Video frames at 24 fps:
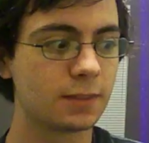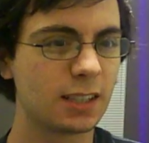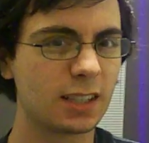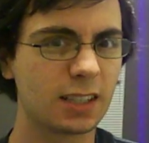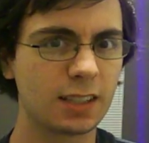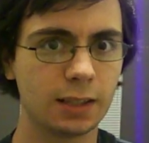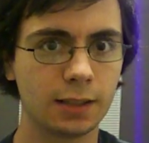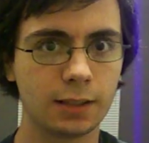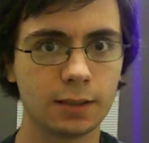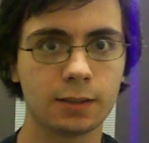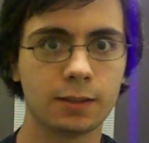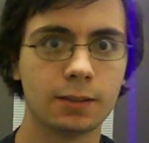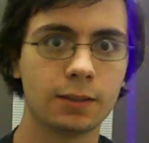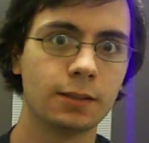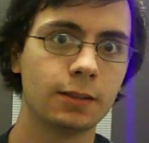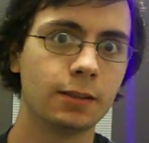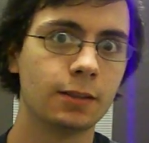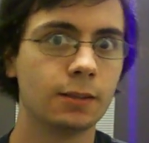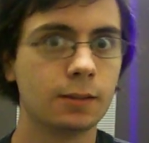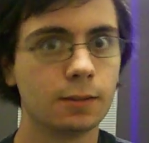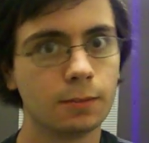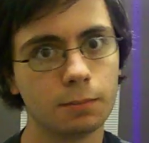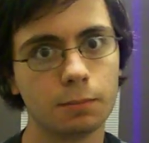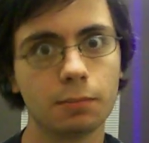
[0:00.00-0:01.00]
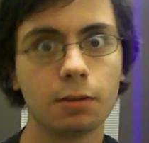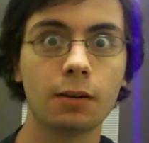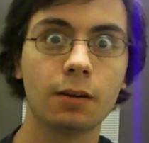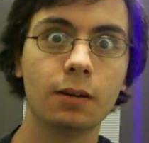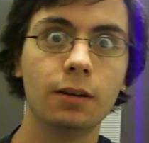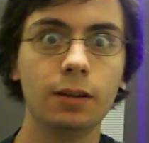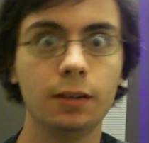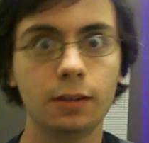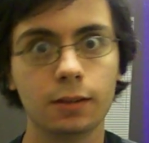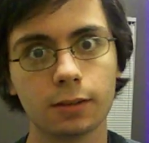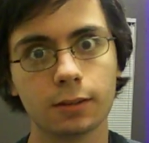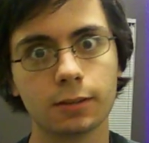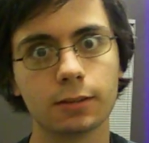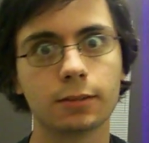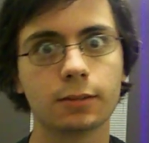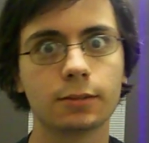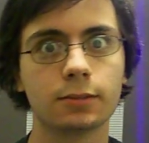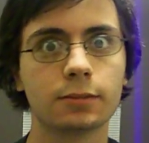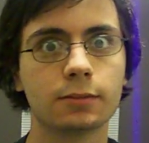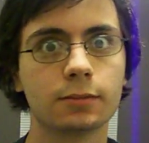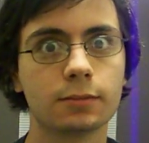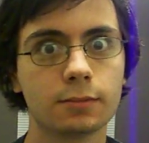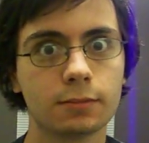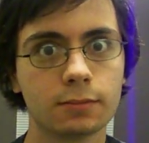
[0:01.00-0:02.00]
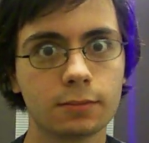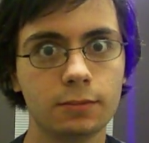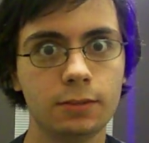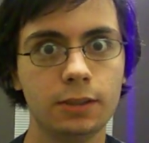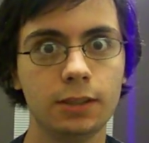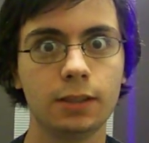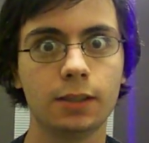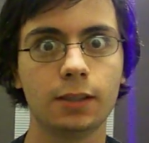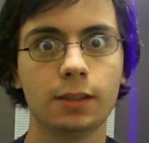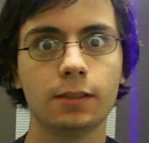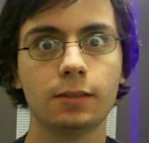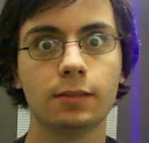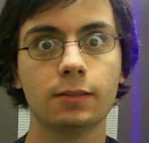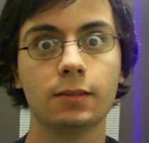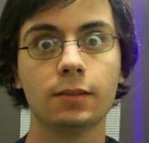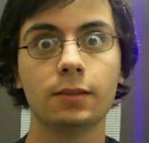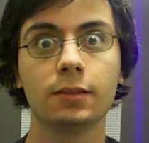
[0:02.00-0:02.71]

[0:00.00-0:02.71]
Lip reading: Like party all weekend